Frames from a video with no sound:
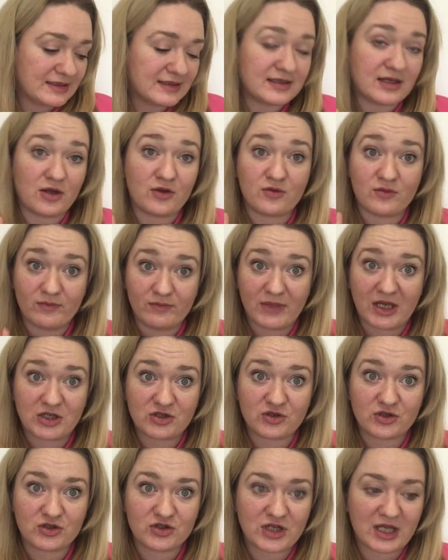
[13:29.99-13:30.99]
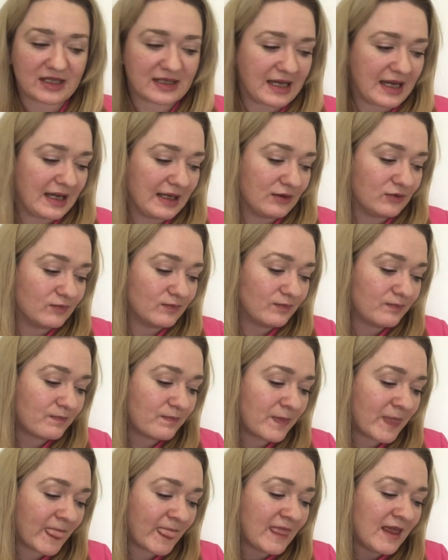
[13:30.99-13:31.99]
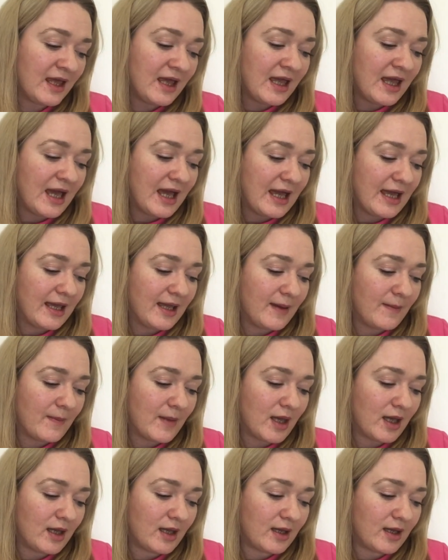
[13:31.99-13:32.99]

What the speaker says: So make sure you check that out.